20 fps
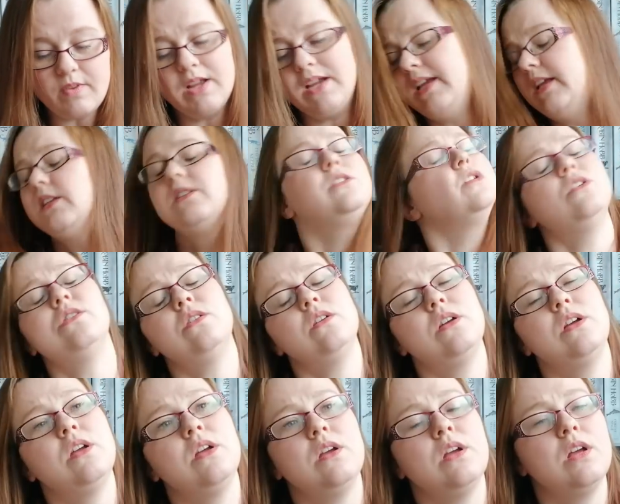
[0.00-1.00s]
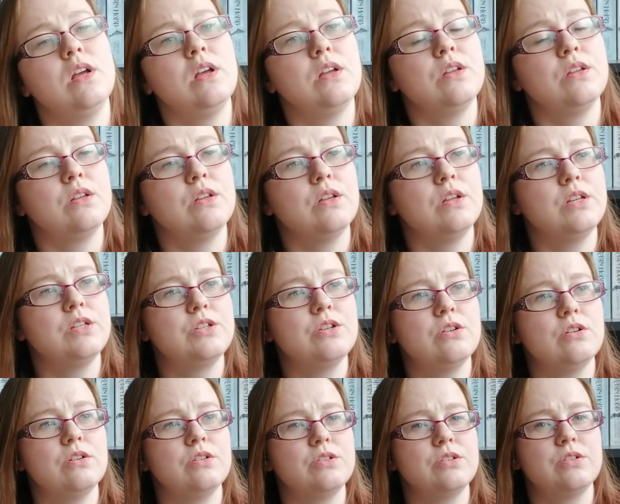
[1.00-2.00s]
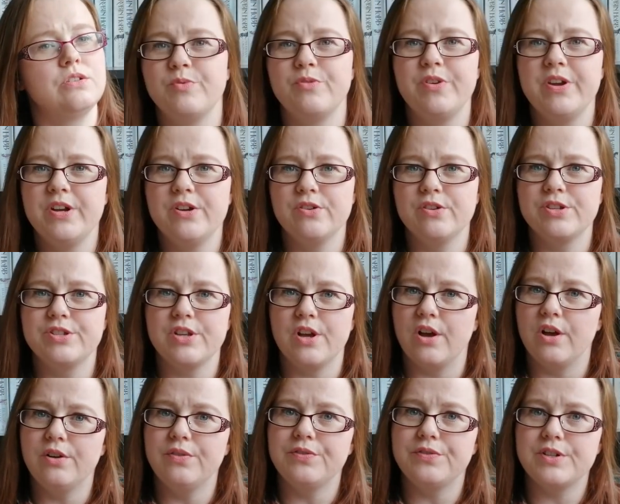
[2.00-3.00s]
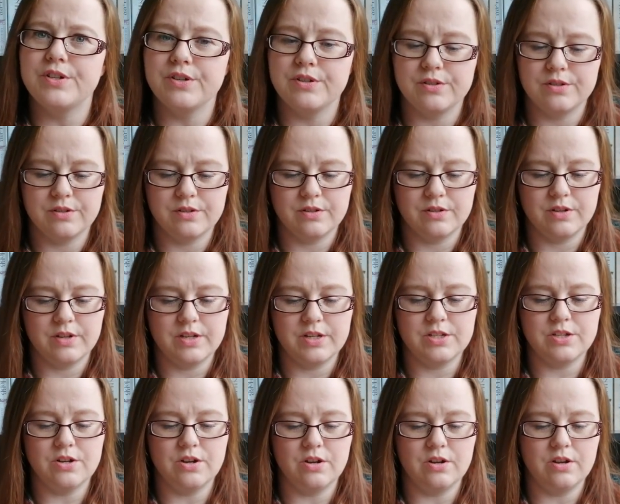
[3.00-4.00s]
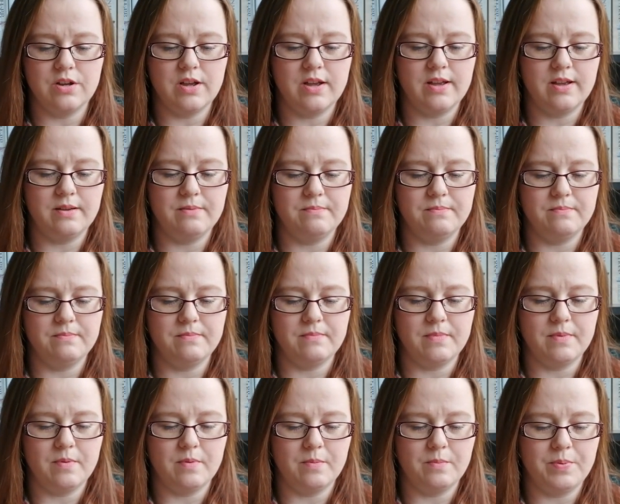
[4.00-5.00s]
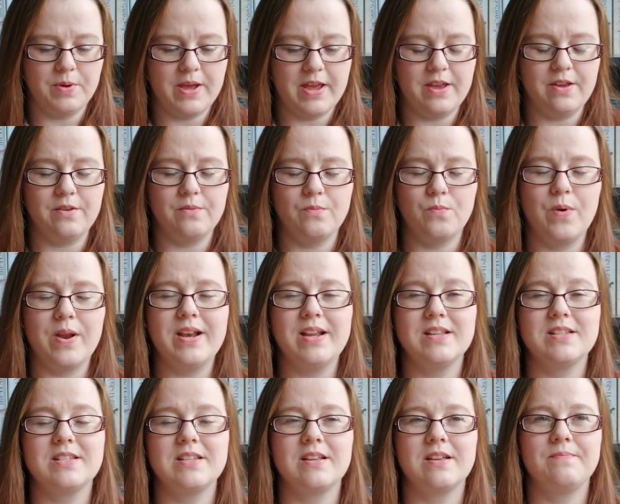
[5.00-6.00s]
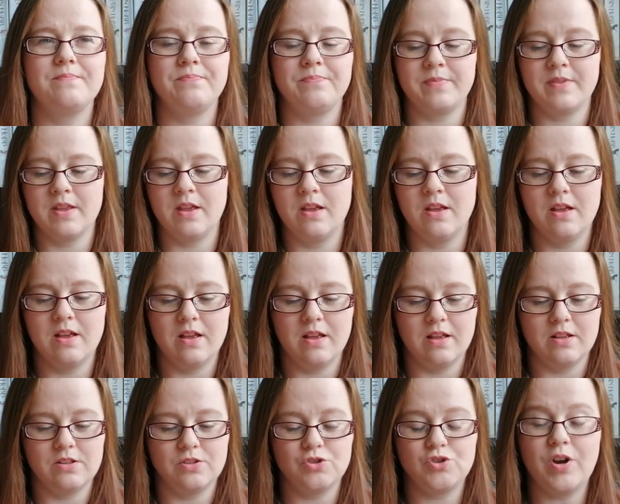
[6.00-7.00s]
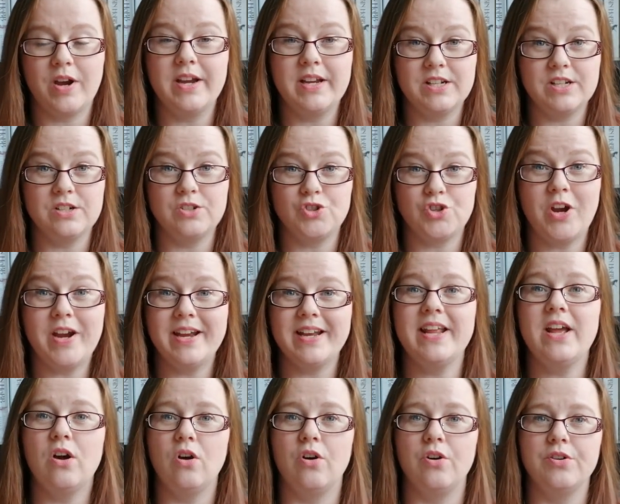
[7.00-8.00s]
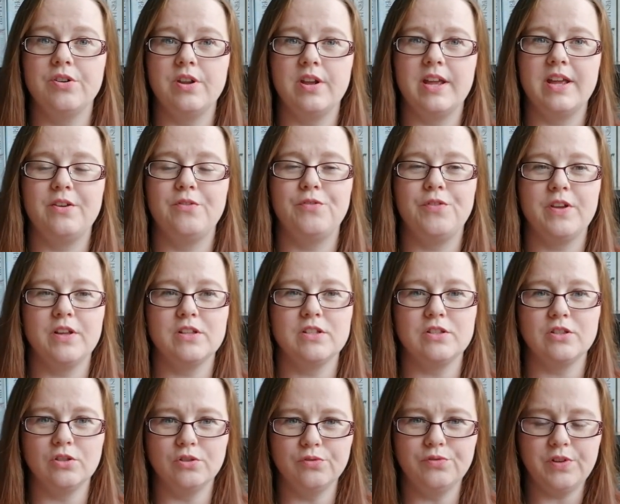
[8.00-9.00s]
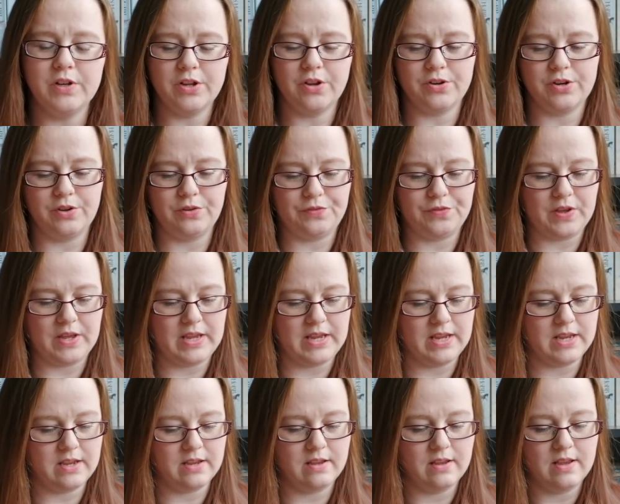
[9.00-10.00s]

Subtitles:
It's not merino soft. It's not, but when it's trying it on, it feels lovely on your feet.